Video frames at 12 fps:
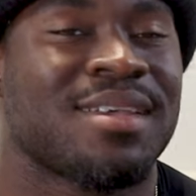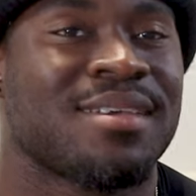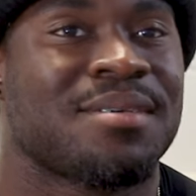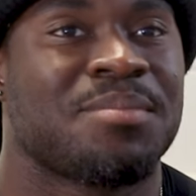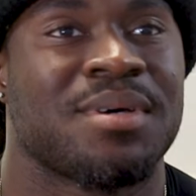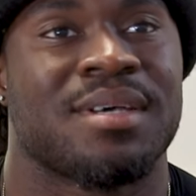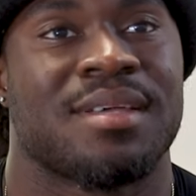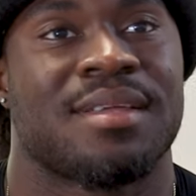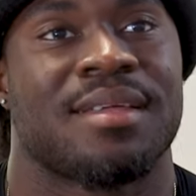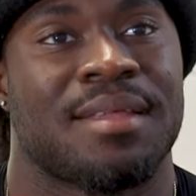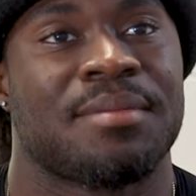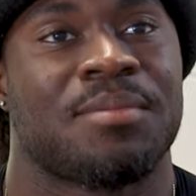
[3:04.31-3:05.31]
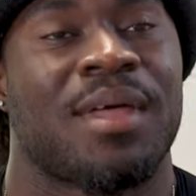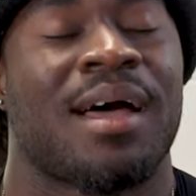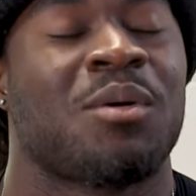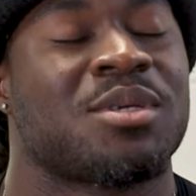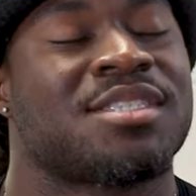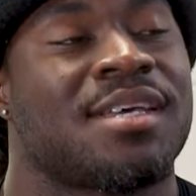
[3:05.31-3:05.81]
Yeah, but
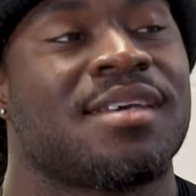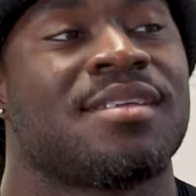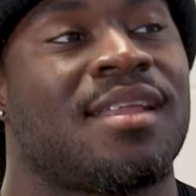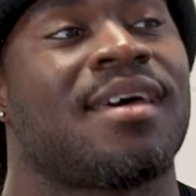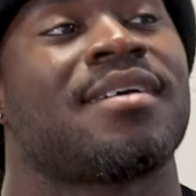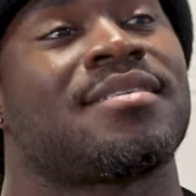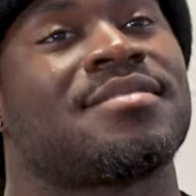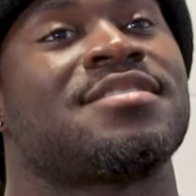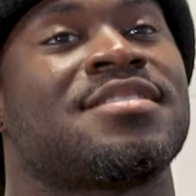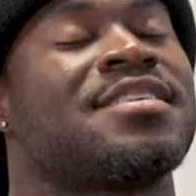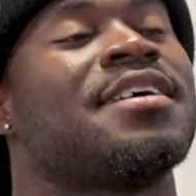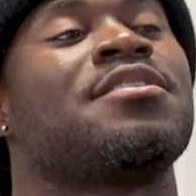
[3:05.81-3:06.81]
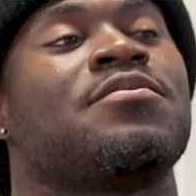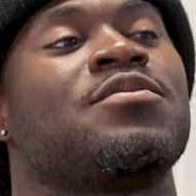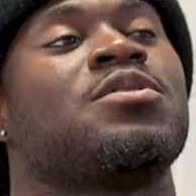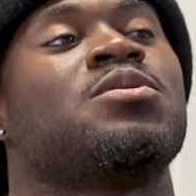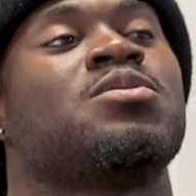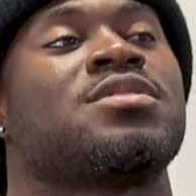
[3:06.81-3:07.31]
I would say, like, just the
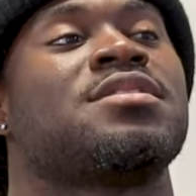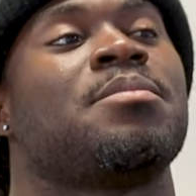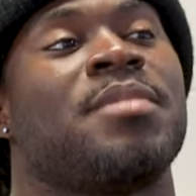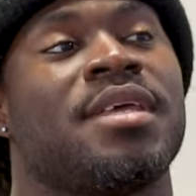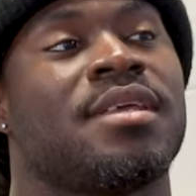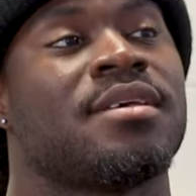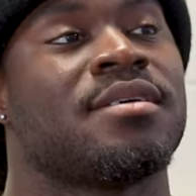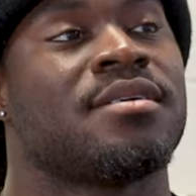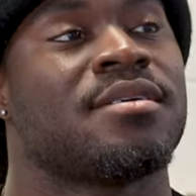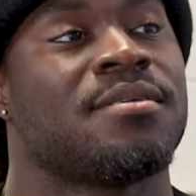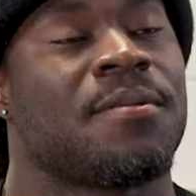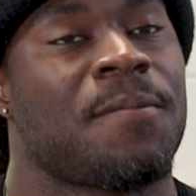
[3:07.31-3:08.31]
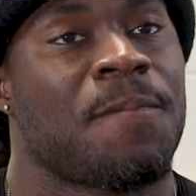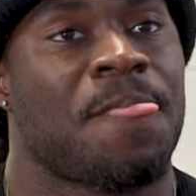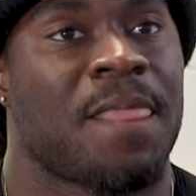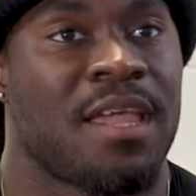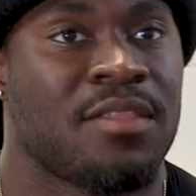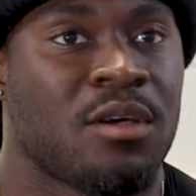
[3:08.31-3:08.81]
interviews and the media
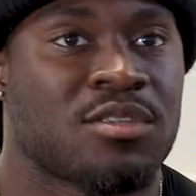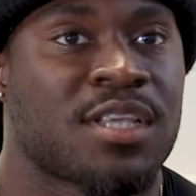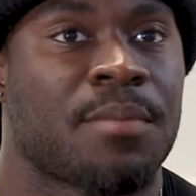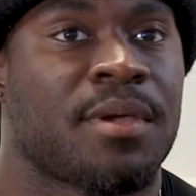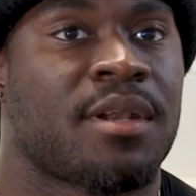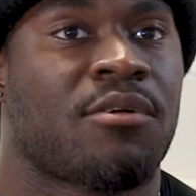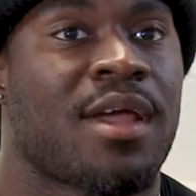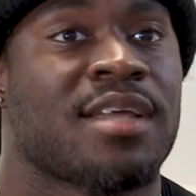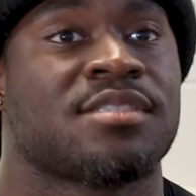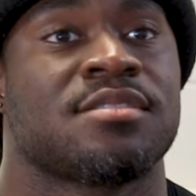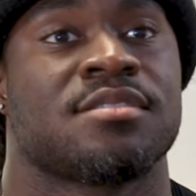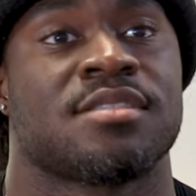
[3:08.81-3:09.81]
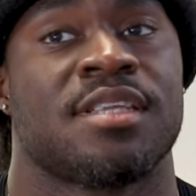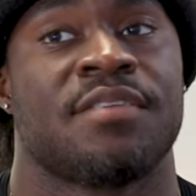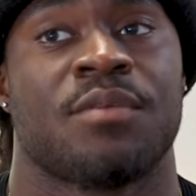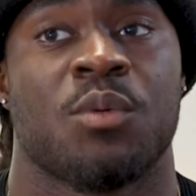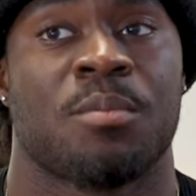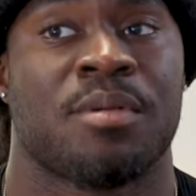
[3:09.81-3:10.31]
and those type of interactions, and
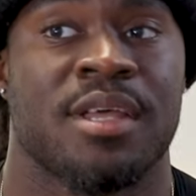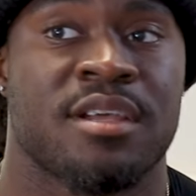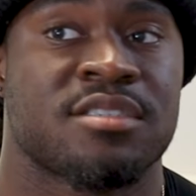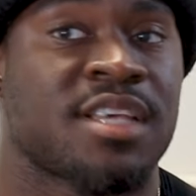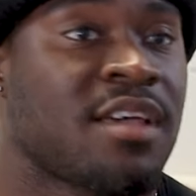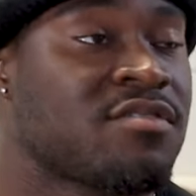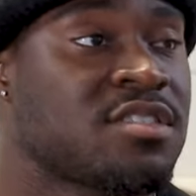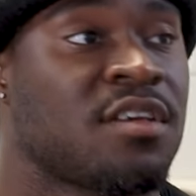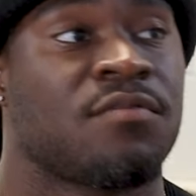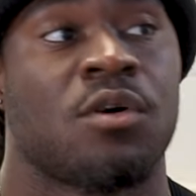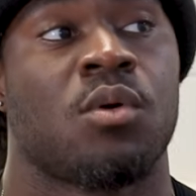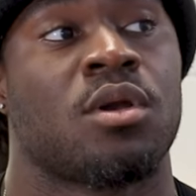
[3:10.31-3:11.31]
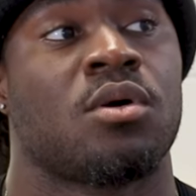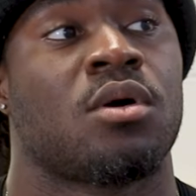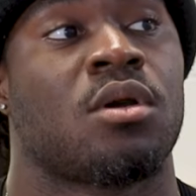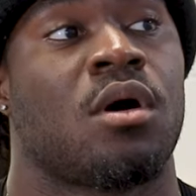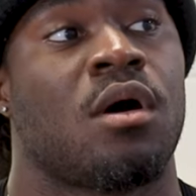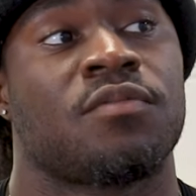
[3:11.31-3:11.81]
even when players have stuff going
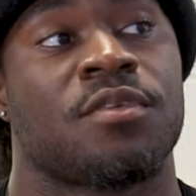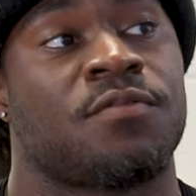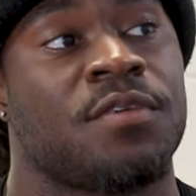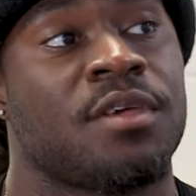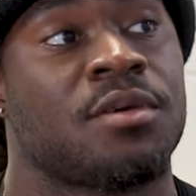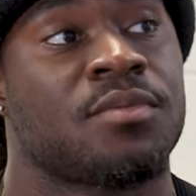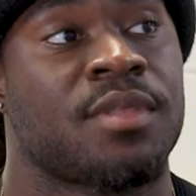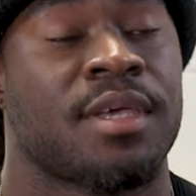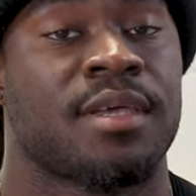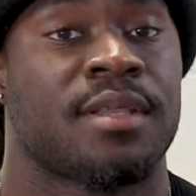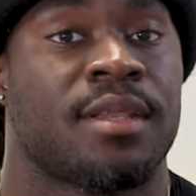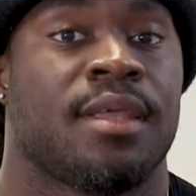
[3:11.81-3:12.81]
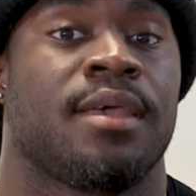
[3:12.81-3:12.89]
on off the field, that